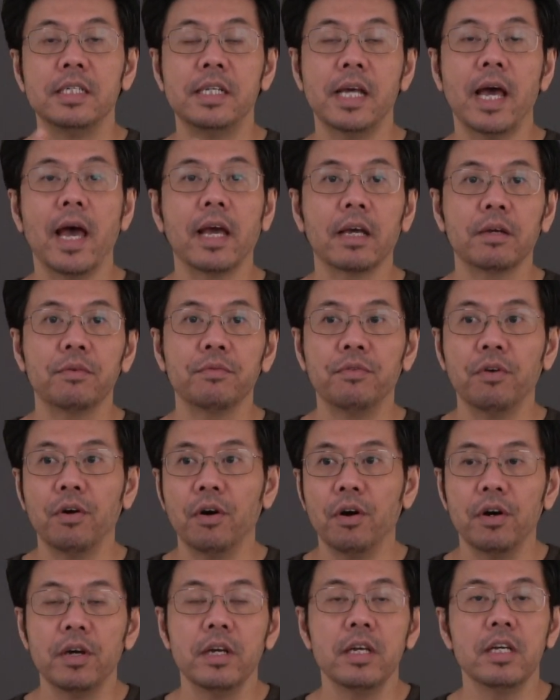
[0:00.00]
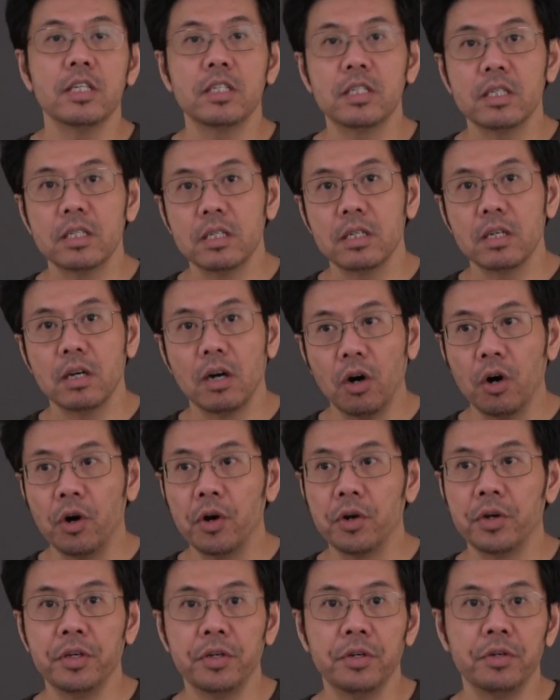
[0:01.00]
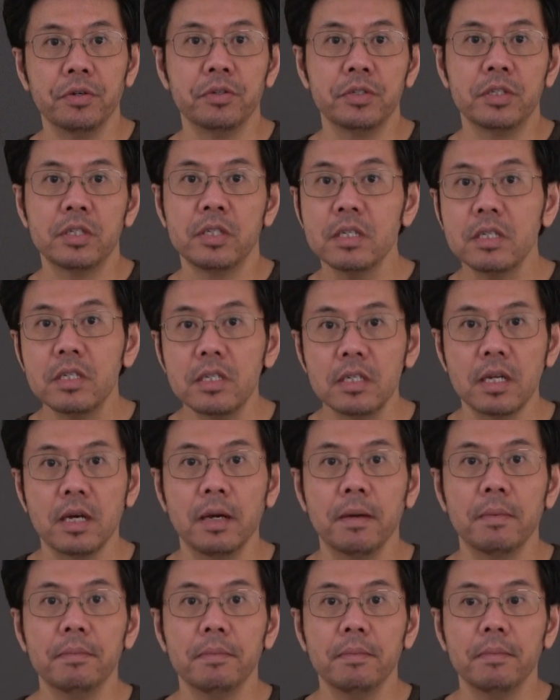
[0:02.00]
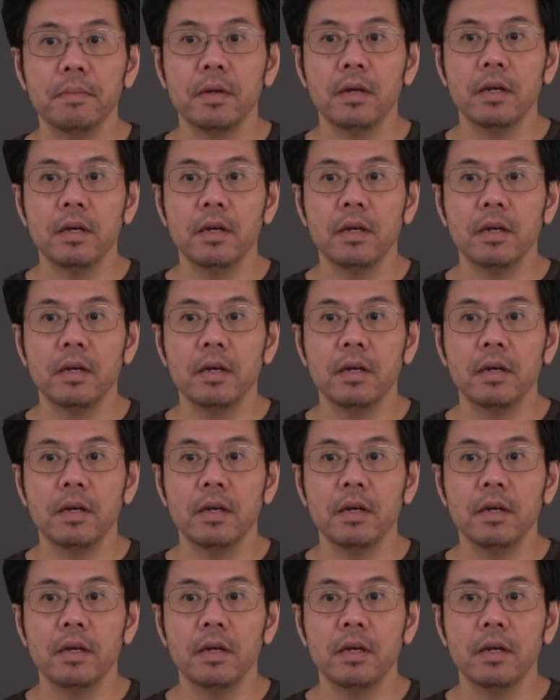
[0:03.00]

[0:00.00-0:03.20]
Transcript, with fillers: DAC for his audio system